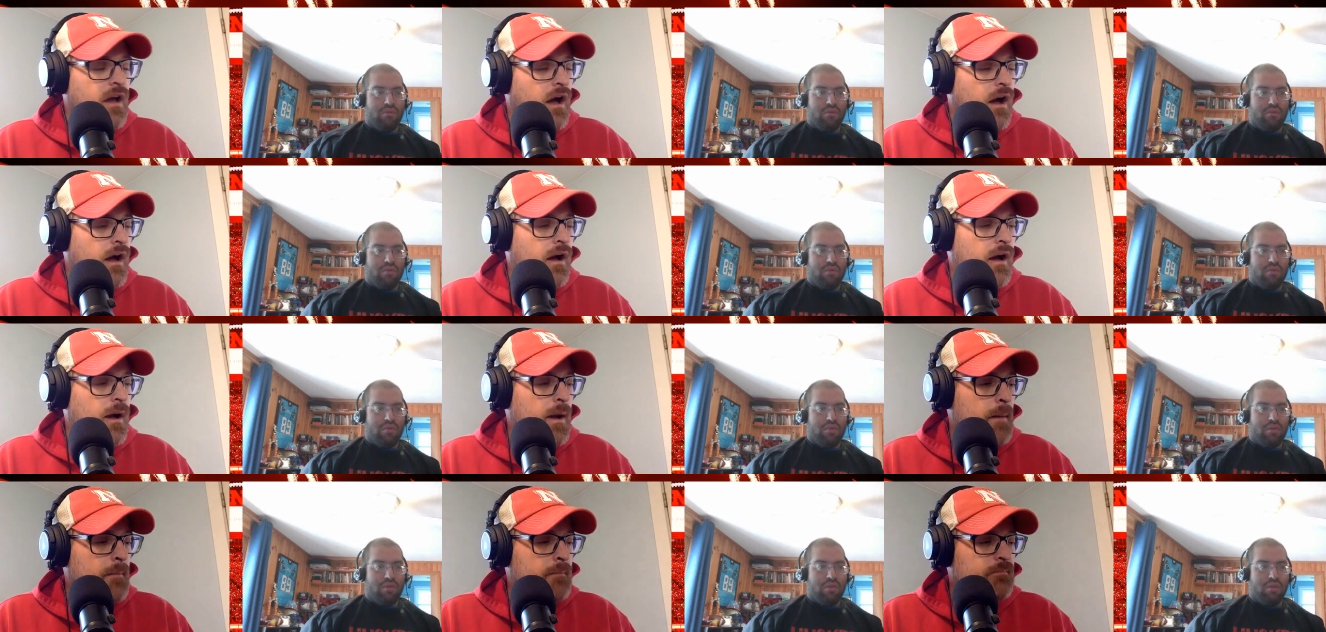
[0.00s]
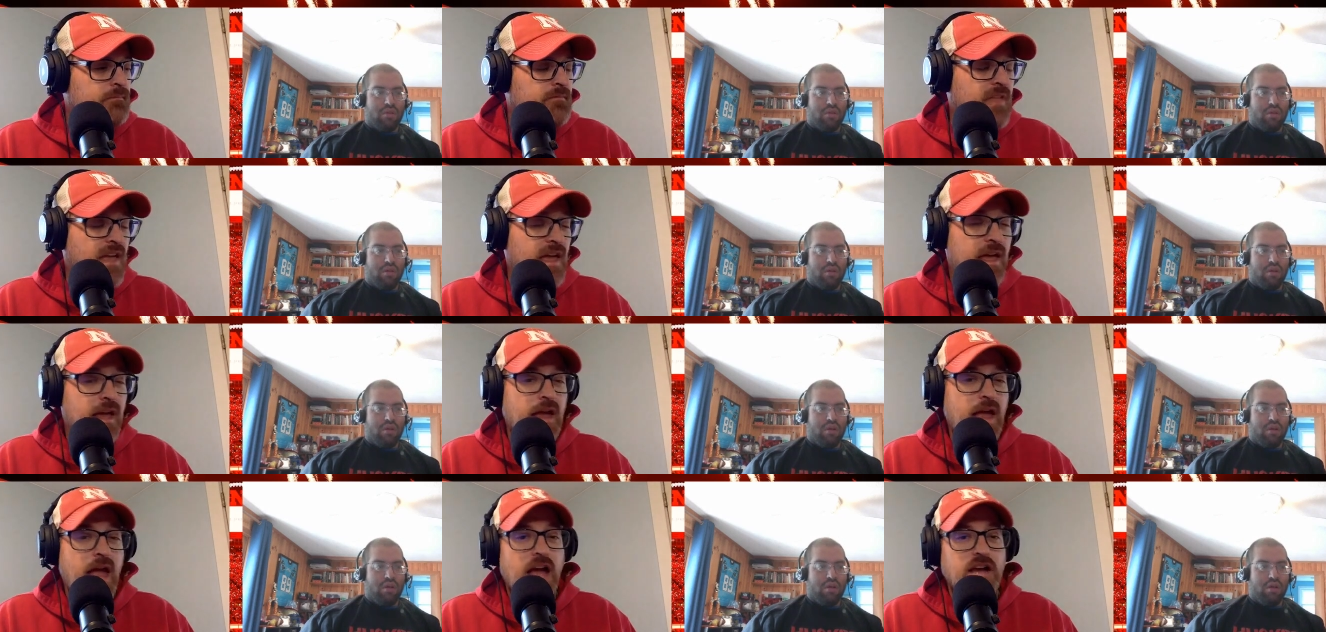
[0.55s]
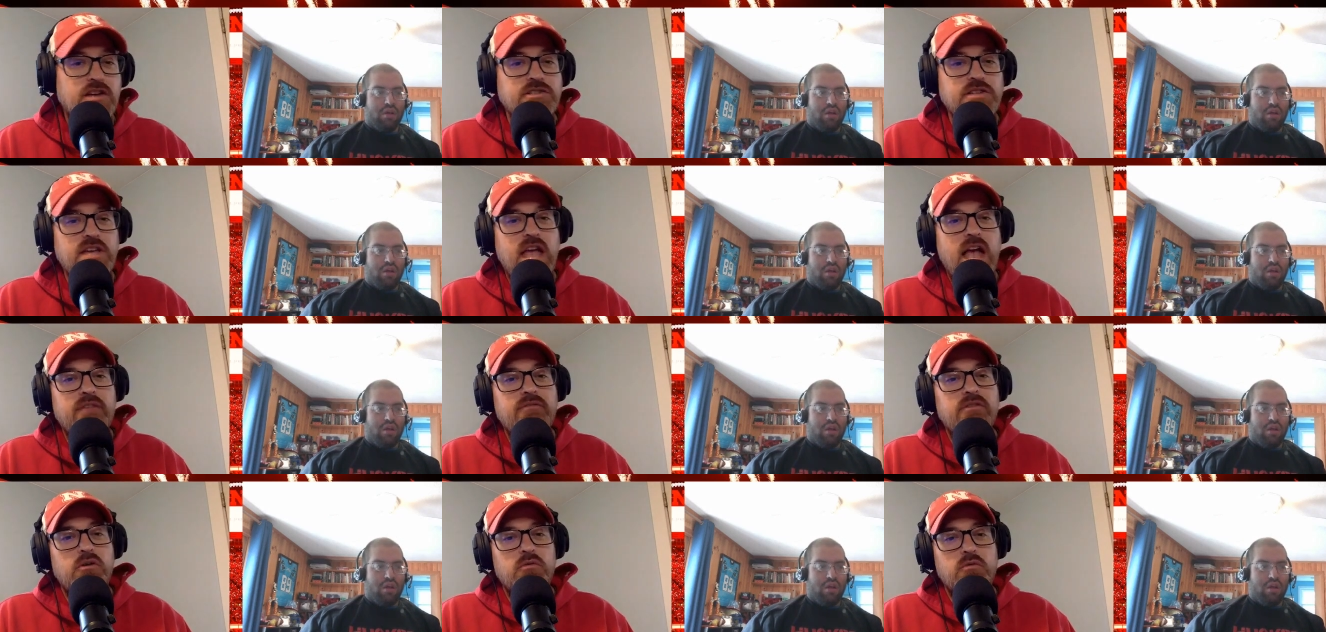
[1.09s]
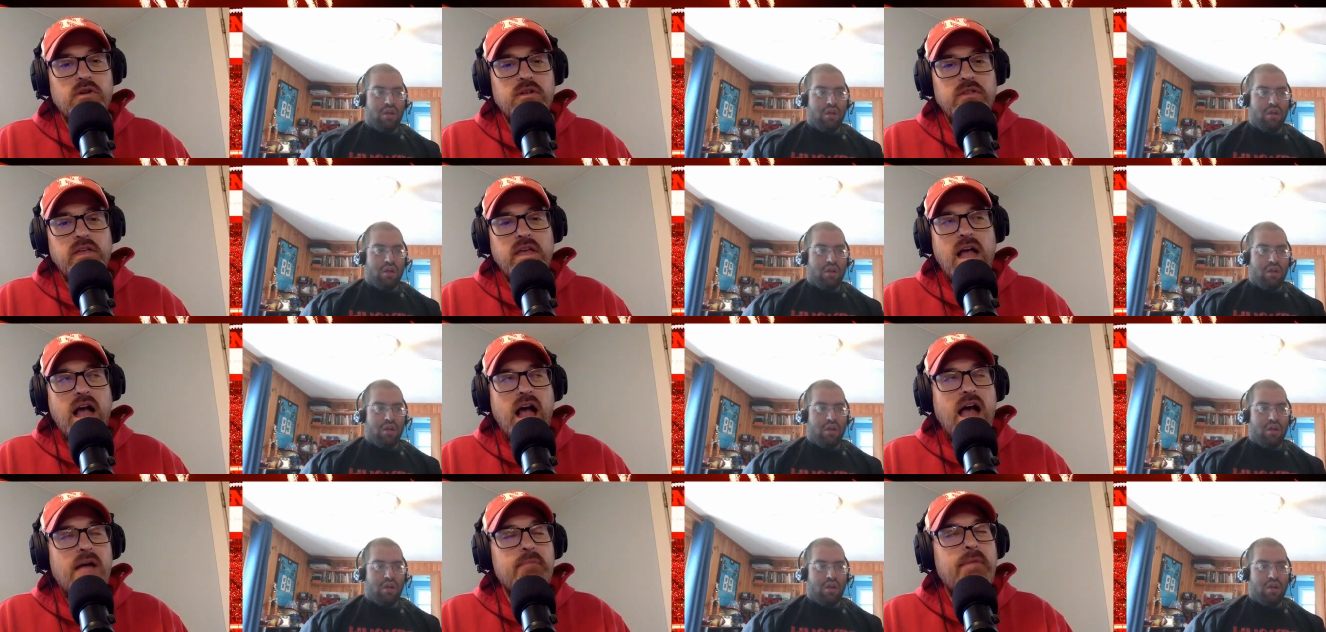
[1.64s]
Speaker 1: um, they actually have a really
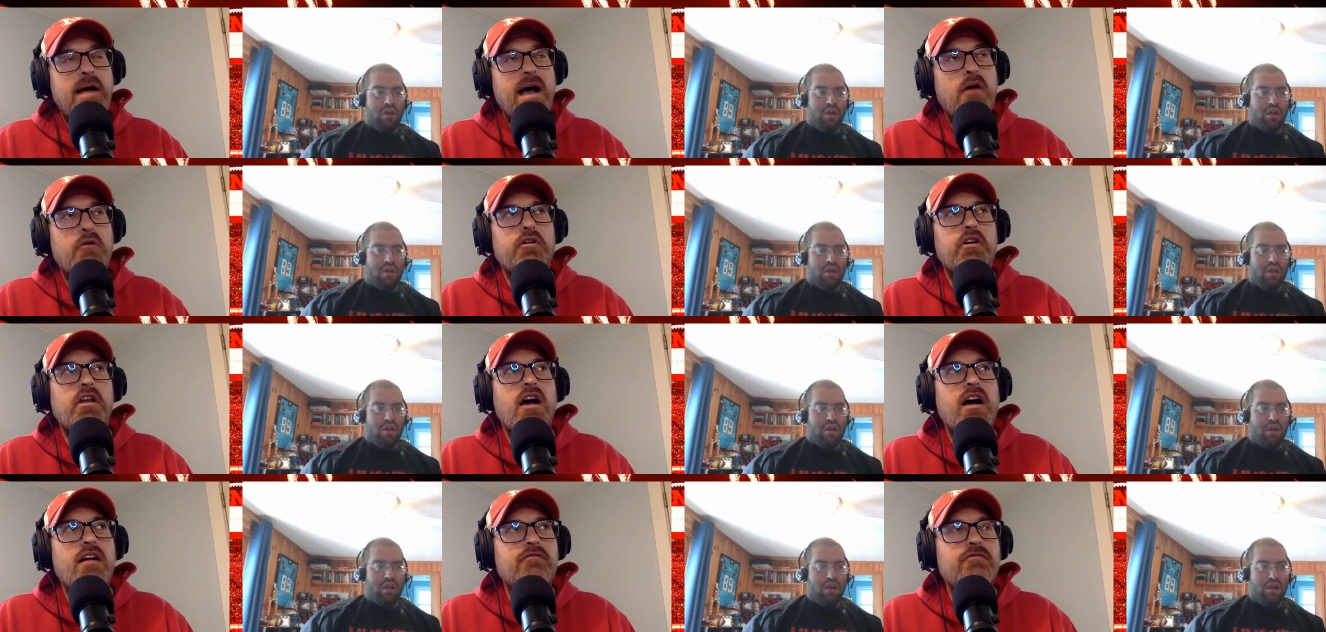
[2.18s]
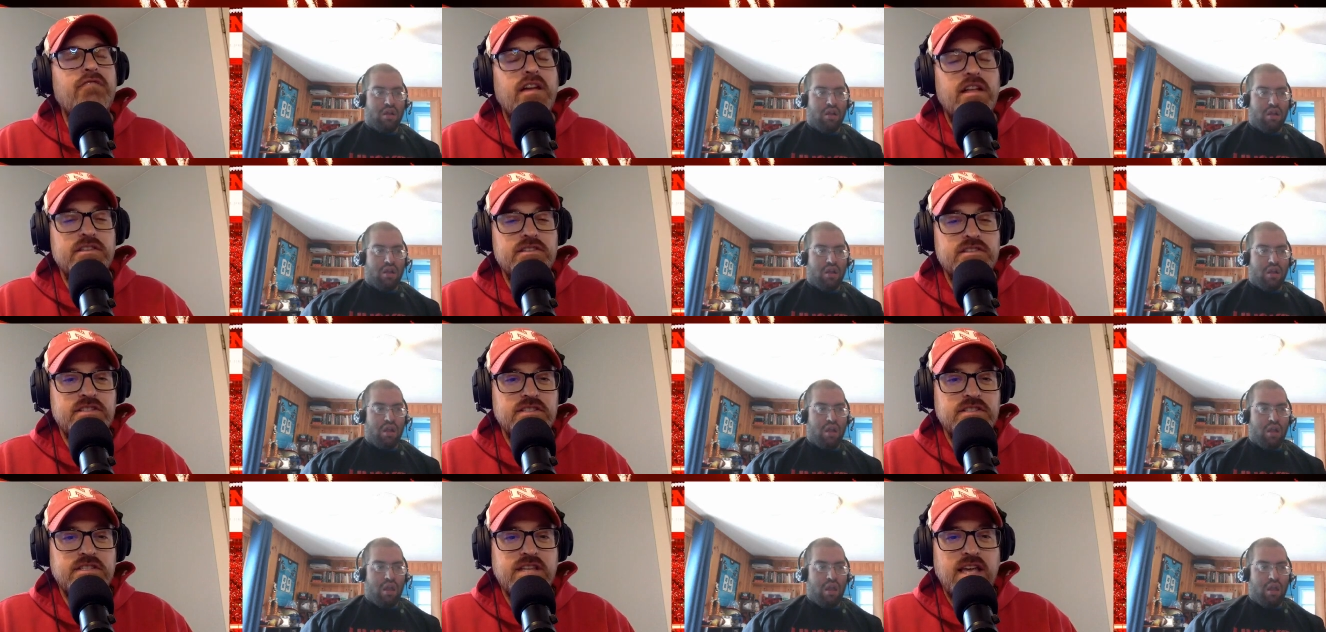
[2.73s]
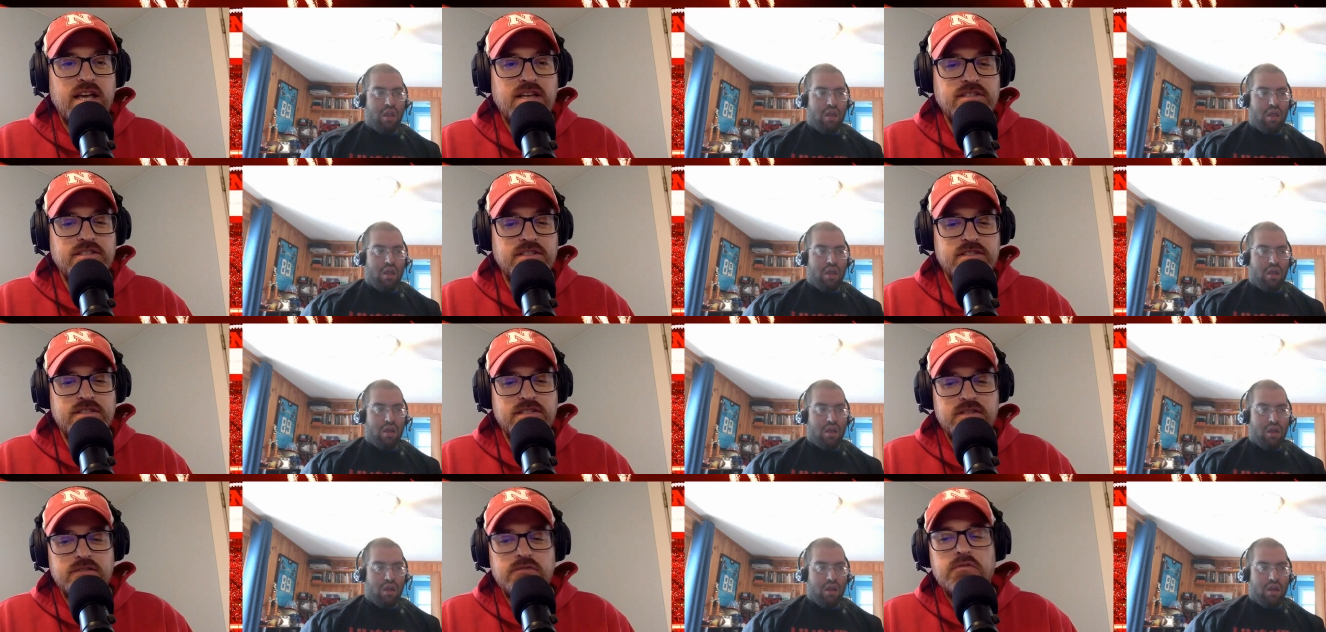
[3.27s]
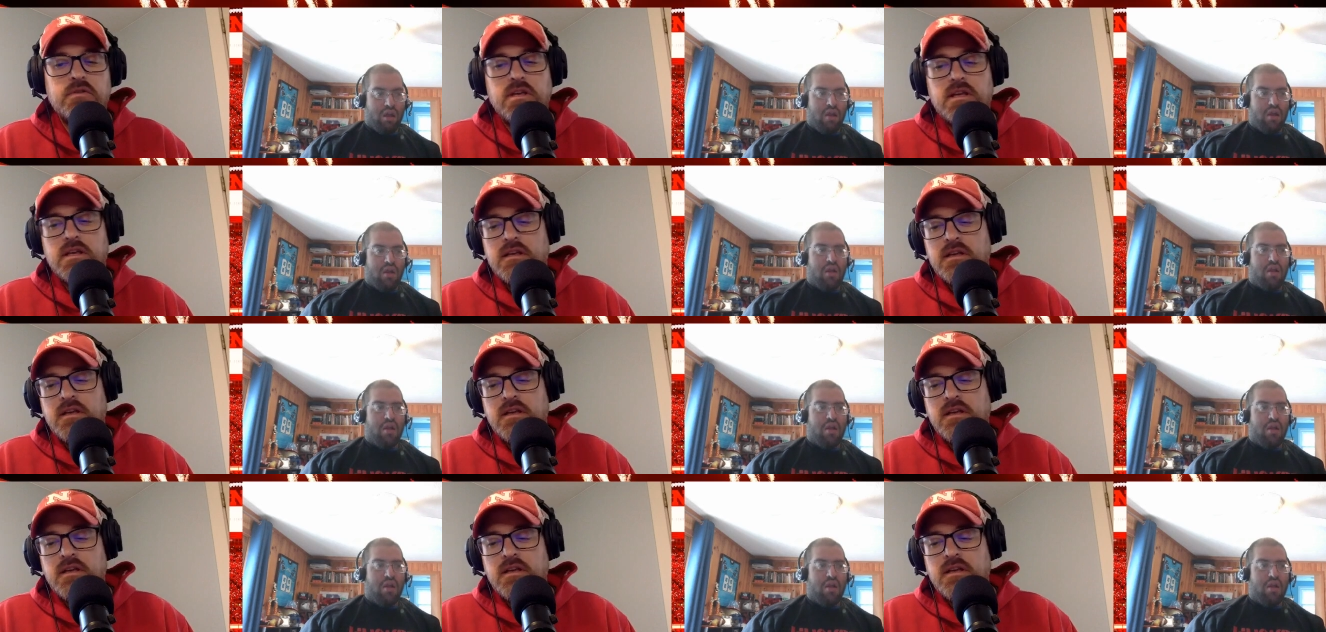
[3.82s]
high powered offense in Texas. And,